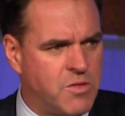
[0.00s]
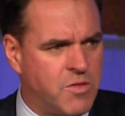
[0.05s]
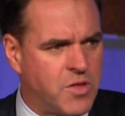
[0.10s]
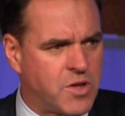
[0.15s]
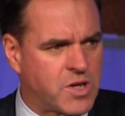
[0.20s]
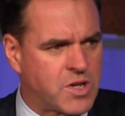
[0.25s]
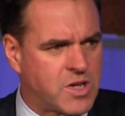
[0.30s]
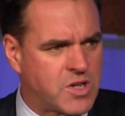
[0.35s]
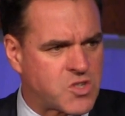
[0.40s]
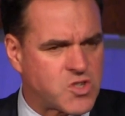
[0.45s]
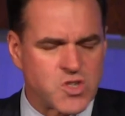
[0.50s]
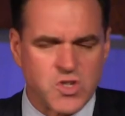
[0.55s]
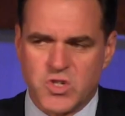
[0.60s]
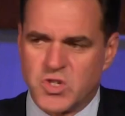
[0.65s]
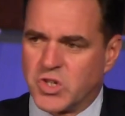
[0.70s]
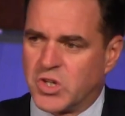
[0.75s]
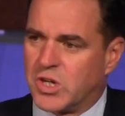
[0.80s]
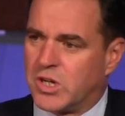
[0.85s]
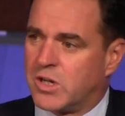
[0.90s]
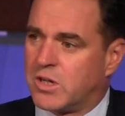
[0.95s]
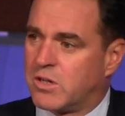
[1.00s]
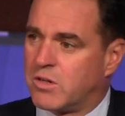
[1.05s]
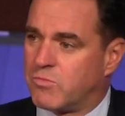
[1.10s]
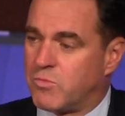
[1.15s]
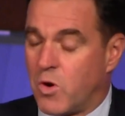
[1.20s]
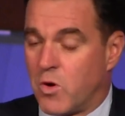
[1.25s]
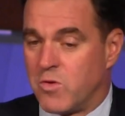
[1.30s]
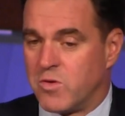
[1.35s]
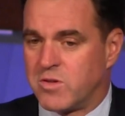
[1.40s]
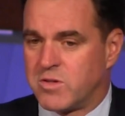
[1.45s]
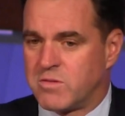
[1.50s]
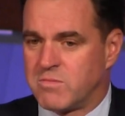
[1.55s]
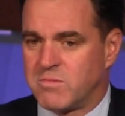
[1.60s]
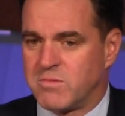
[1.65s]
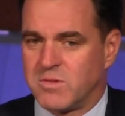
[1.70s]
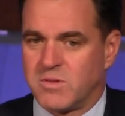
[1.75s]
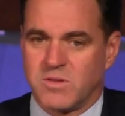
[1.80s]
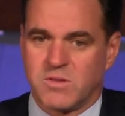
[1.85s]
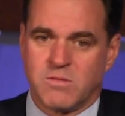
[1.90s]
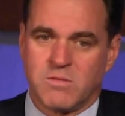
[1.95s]
that Kissinger wrote.
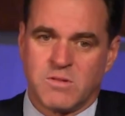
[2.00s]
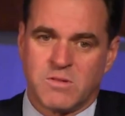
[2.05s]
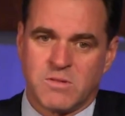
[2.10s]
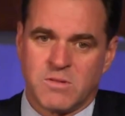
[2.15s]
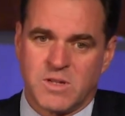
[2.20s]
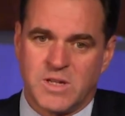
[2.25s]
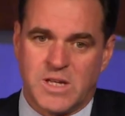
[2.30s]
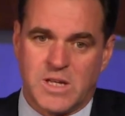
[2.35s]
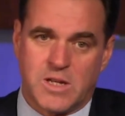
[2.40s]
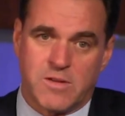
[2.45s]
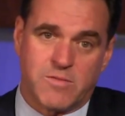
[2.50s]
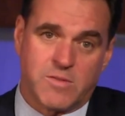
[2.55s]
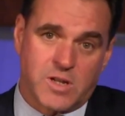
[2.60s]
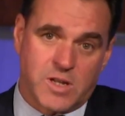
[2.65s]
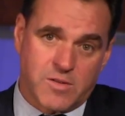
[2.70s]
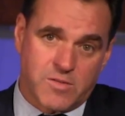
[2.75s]
He even